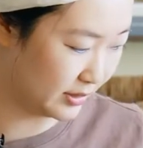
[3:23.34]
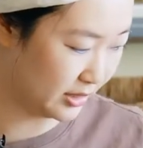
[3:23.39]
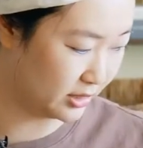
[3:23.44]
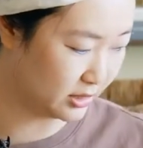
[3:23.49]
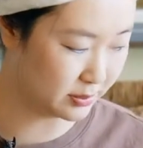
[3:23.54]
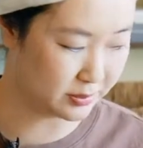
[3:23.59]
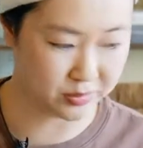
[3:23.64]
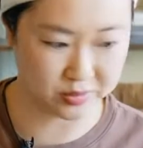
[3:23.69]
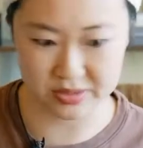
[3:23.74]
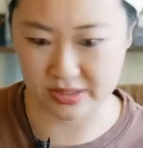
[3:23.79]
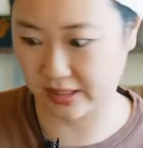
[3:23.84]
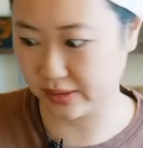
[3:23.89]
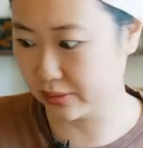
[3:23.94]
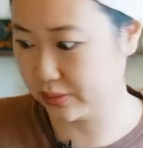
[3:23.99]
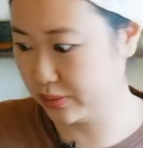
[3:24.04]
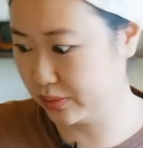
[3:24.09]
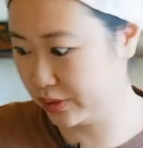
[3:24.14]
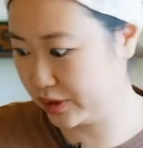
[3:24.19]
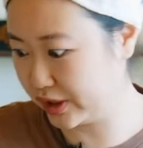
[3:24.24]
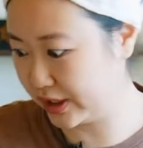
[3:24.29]
my husband was like,
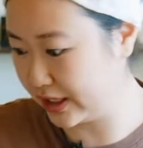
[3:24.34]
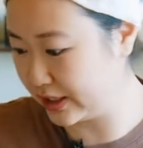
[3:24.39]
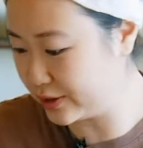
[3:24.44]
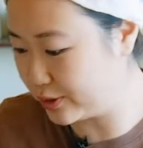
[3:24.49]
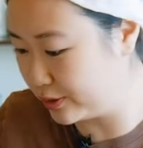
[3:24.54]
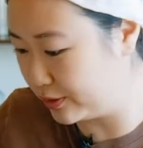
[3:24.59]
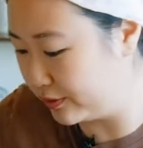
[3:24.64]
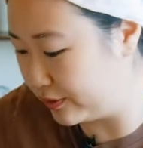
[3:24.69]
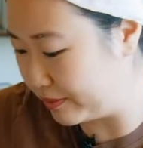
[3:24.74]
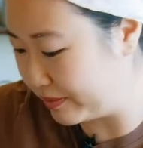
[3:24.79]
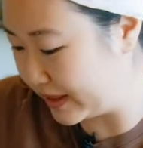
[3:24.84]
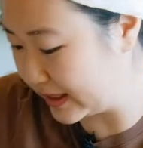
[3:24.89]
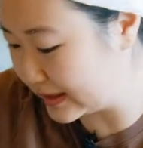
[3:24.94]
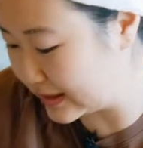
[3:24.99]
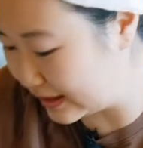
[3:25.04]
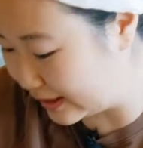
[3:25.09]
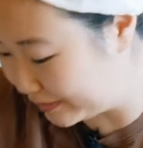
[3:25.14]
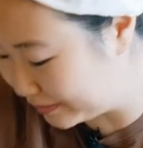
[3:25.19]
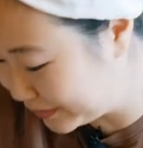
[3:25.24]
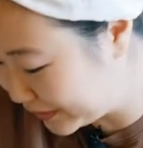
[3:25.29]
oh, we should get 2 of them
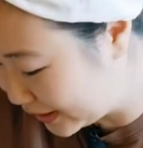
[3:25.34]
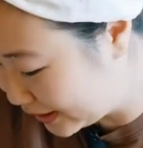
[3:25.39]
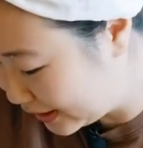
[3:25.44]
next time.